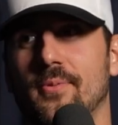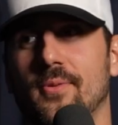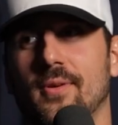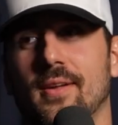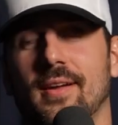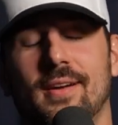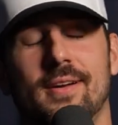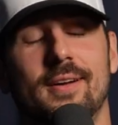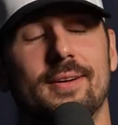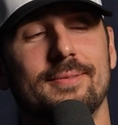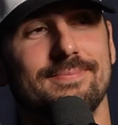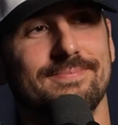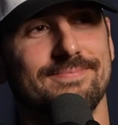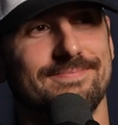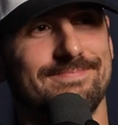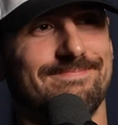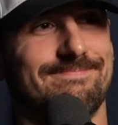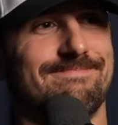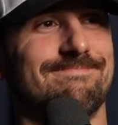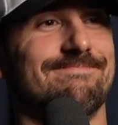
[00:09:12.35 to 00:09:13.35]
We're like, oh,
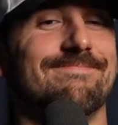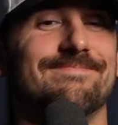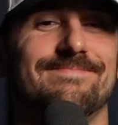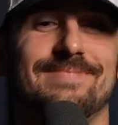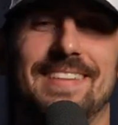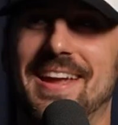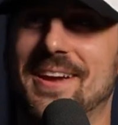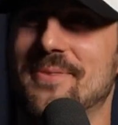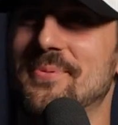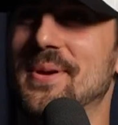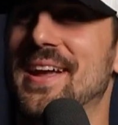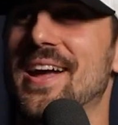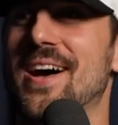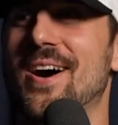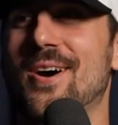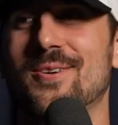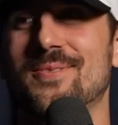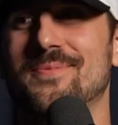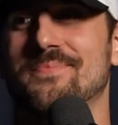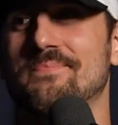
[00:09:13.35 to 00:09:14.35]
here we
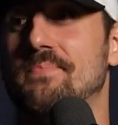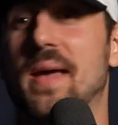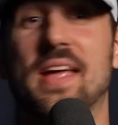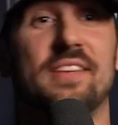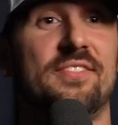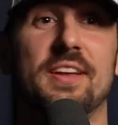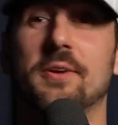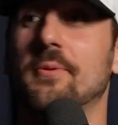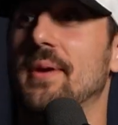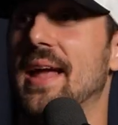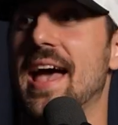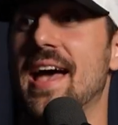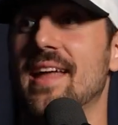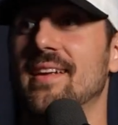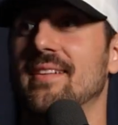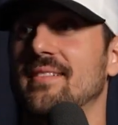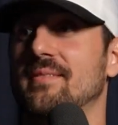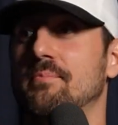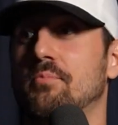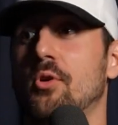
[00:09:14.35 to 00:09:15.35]
go. Best year we
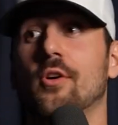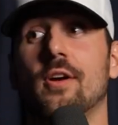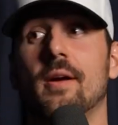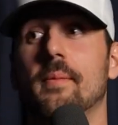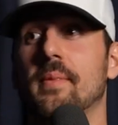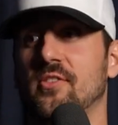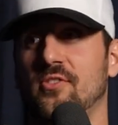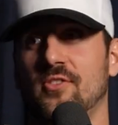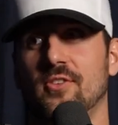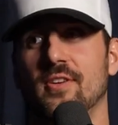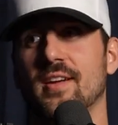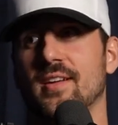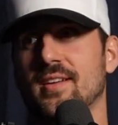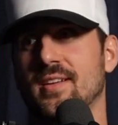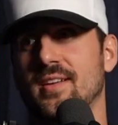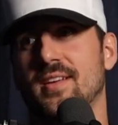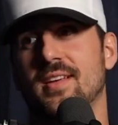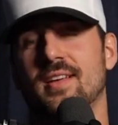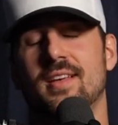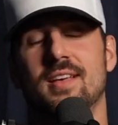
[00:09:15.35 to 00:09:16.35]
had, program history.
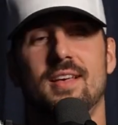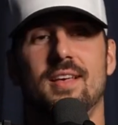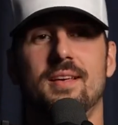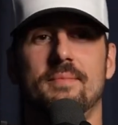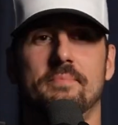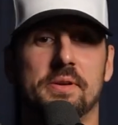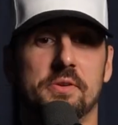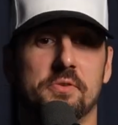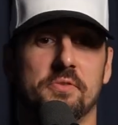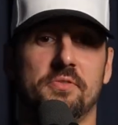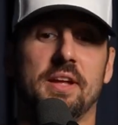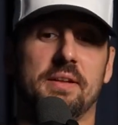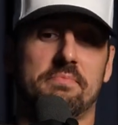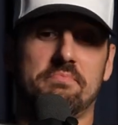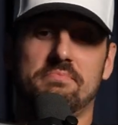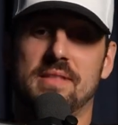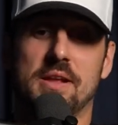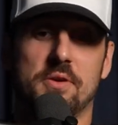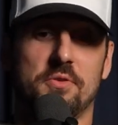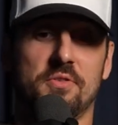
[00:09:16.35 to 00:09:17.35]
But it was like,
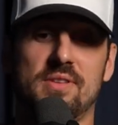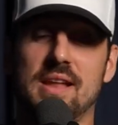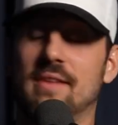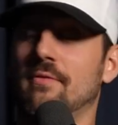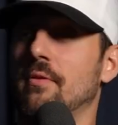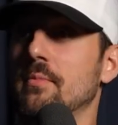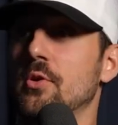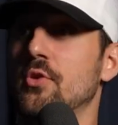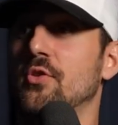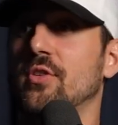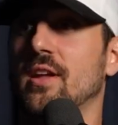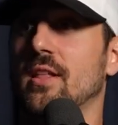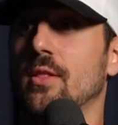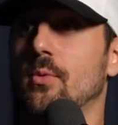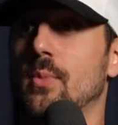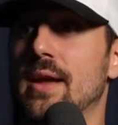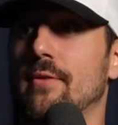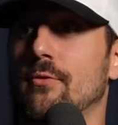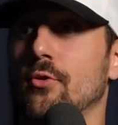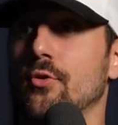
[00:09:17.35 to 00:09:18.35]
there was never music in the
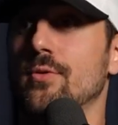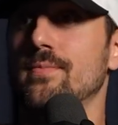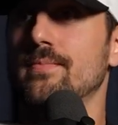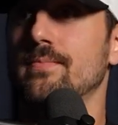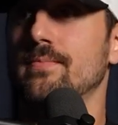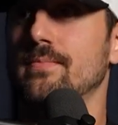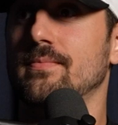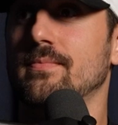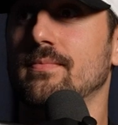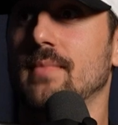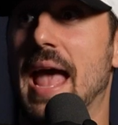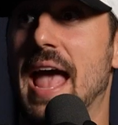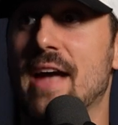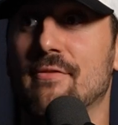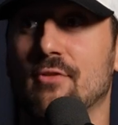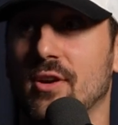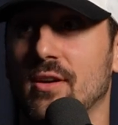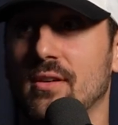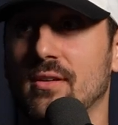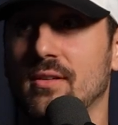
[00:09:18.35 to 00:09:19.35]
weight room,
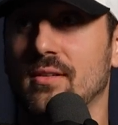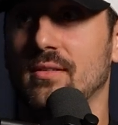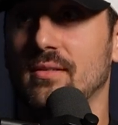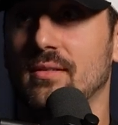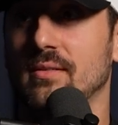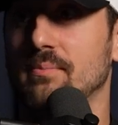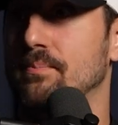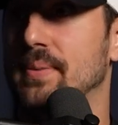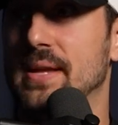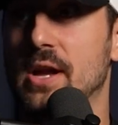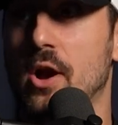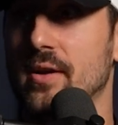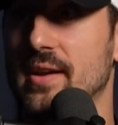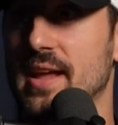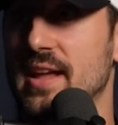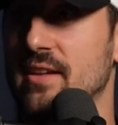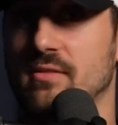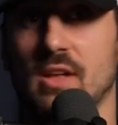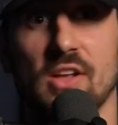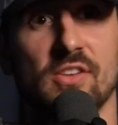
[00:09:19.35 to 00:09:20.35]
ever. PR
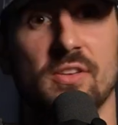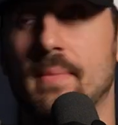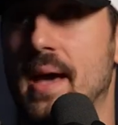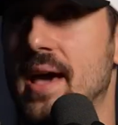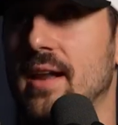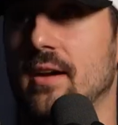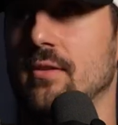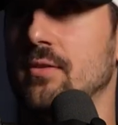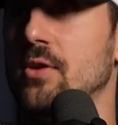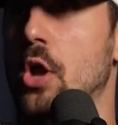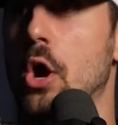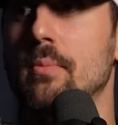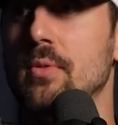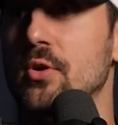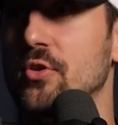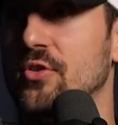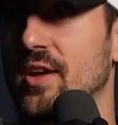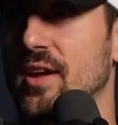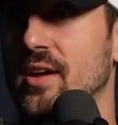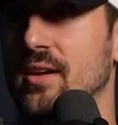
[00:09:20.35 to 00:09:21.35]
day, doesn't matter. No
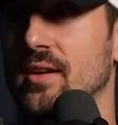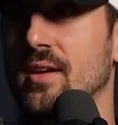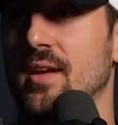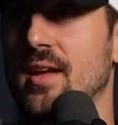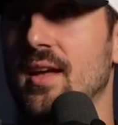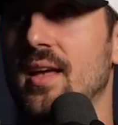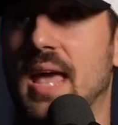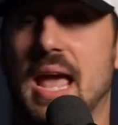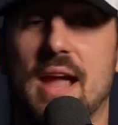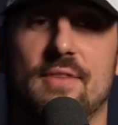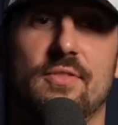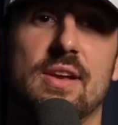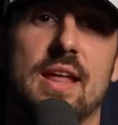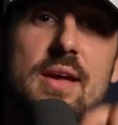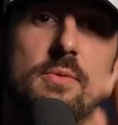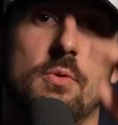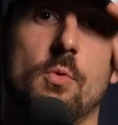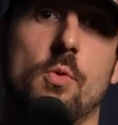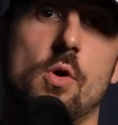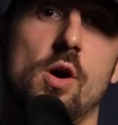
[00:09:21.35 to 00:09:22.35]
music. Every day
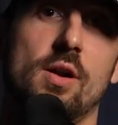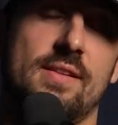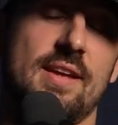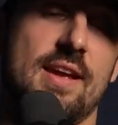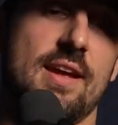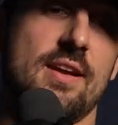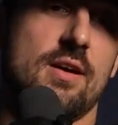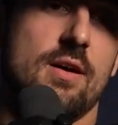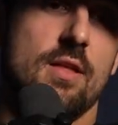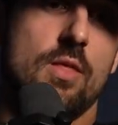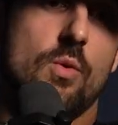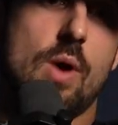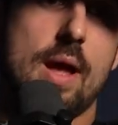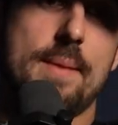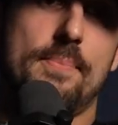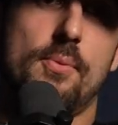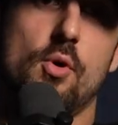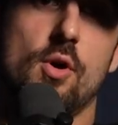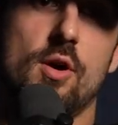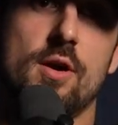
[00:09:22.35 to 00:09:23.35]
we walked in on the
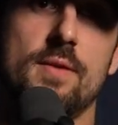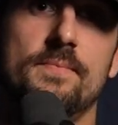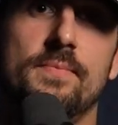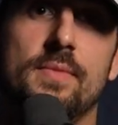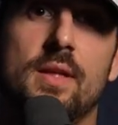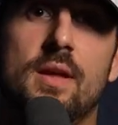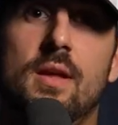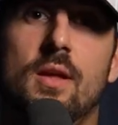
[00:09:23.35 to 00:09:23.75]
whiteboard.